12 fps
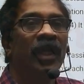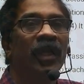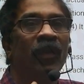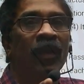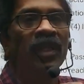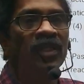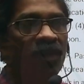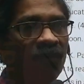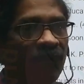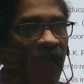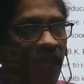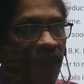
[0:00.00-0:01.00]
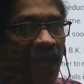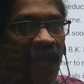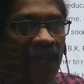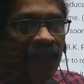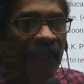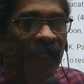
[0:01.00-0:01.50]
duration of time.
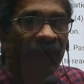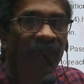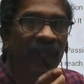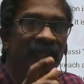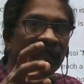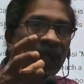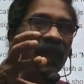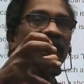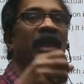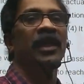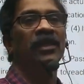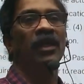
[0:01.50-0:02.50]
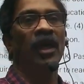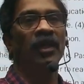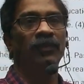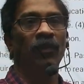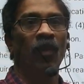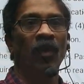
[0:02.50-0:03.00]
That we can select as a
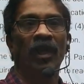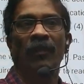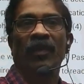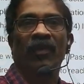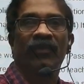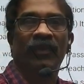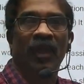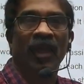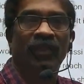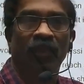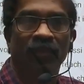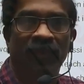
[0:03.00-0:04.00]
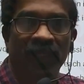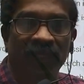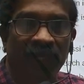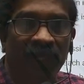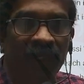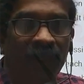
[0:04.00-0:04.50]
small number of classroom
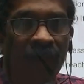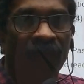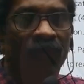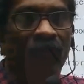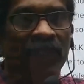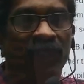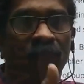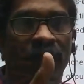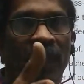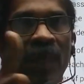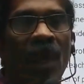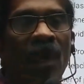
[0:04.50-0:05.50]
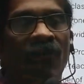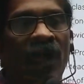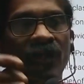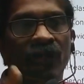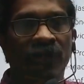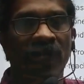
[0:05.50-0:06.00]
session, number of students should be
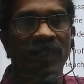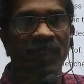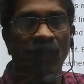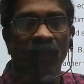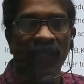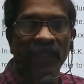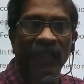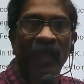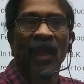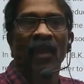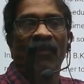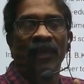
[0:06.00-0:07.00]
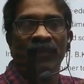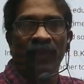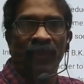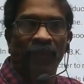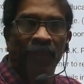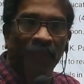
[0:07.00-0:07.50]
5 to 10 students, 5
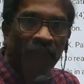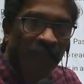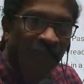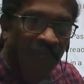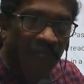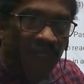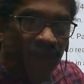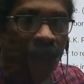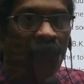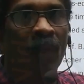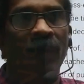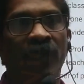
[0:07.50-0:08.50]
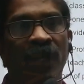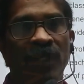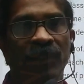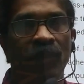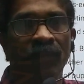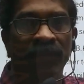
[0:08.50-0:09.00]
to very small
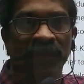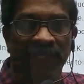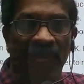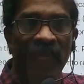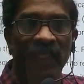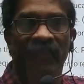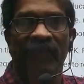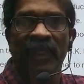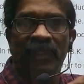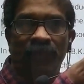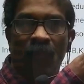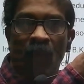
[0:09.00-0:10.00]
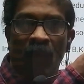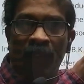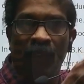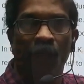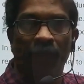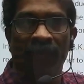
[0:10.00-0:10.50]
classroom size, very small
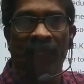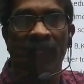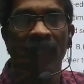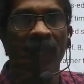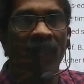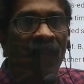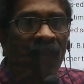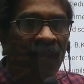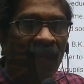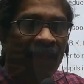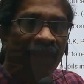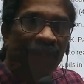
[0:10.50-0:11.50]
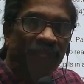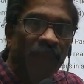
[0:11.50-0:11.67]
topic, very small